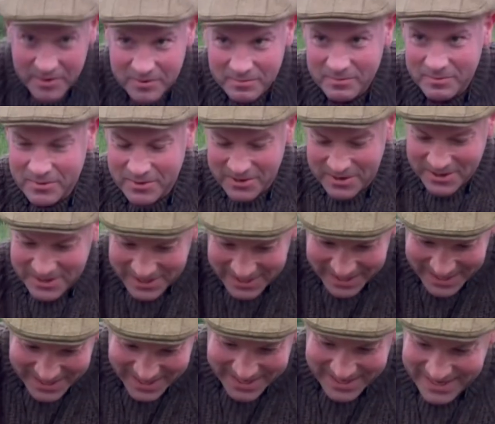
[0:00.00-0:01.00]
Morning.
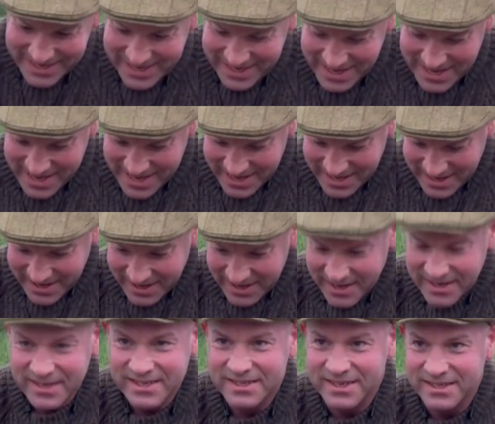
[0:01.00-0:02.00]

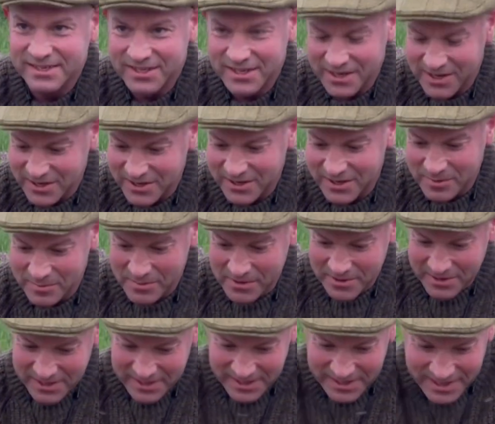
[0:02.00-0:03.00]
6 o'clock in the
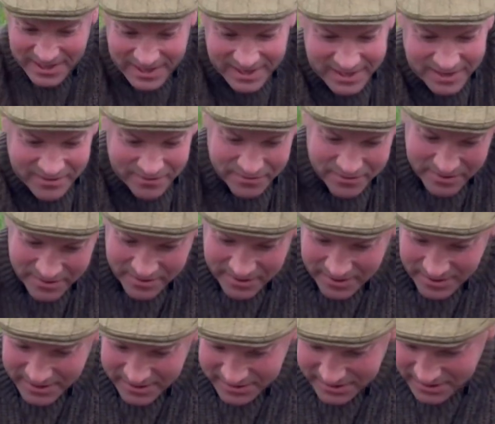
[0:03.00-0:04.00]
morning and I've
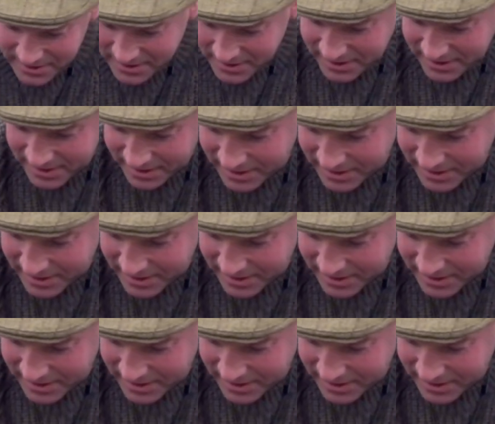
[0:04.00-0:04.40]
cracked it again.